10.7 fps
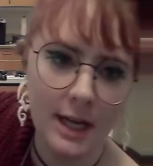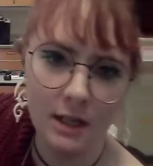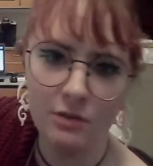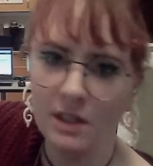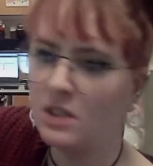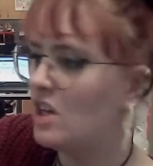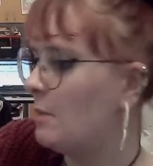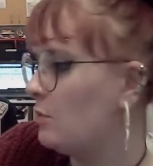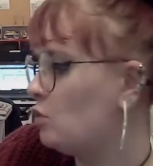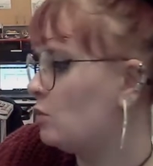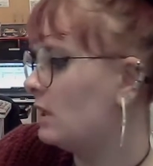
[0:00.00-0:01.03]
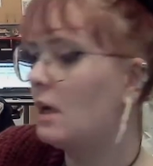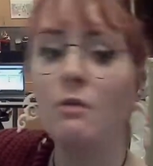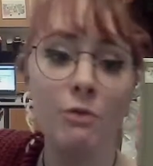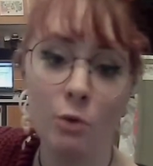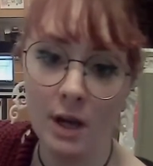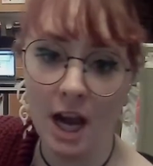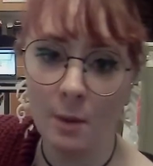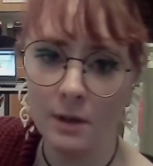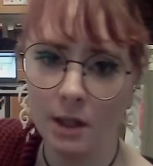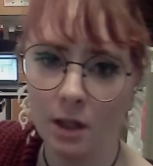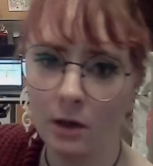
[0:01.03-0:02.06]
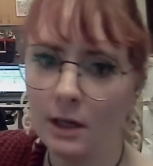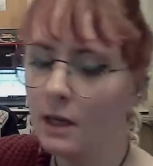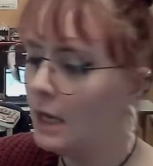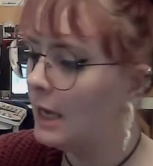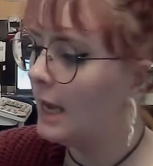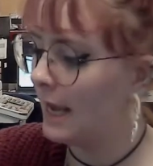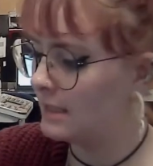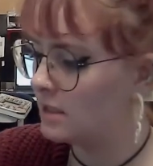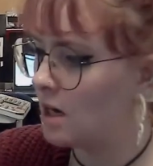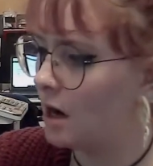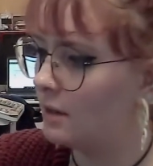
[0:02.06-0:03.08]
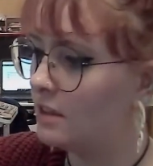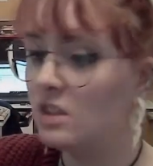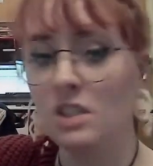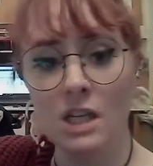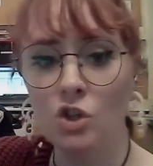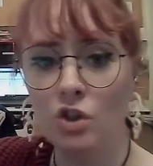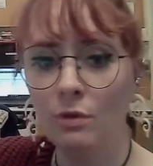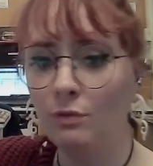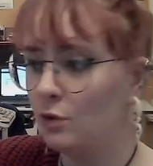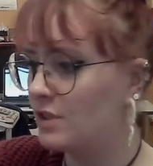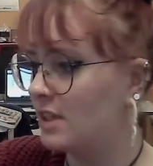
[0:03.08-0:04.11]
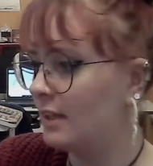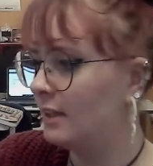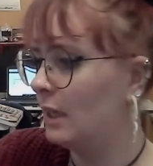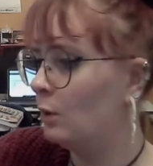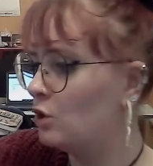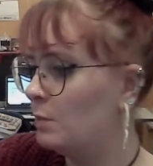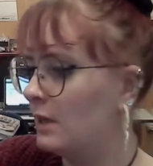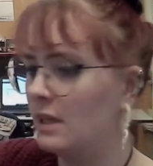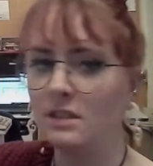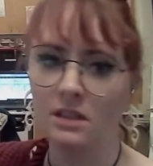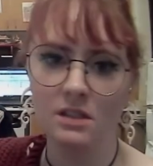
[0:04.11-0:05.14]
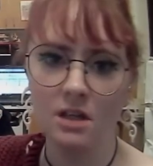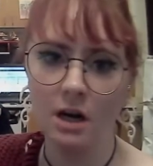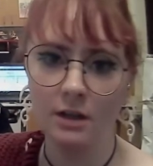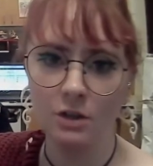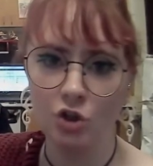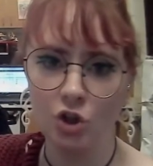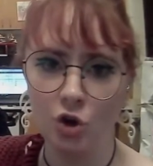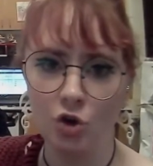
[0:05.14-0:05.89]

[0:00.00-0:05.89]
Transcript: of in-depth, you can get vocabulary. It's not going to teach you full sign language because it's not going to show you